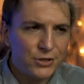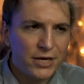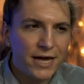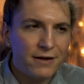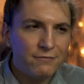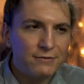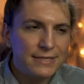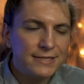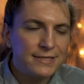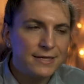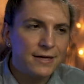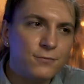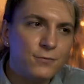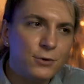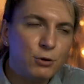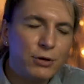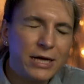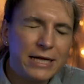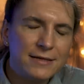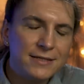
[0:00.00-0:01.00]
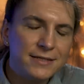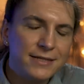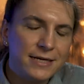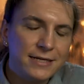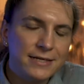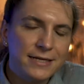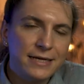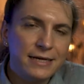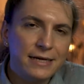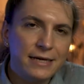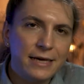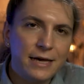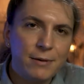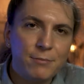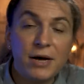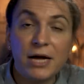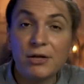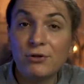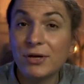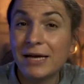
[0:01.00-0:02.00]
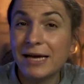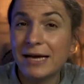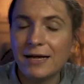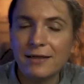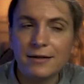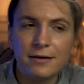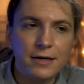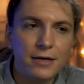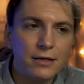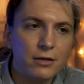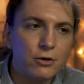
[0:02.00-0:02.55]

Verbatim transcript: you have this, you can start thinking about the coloring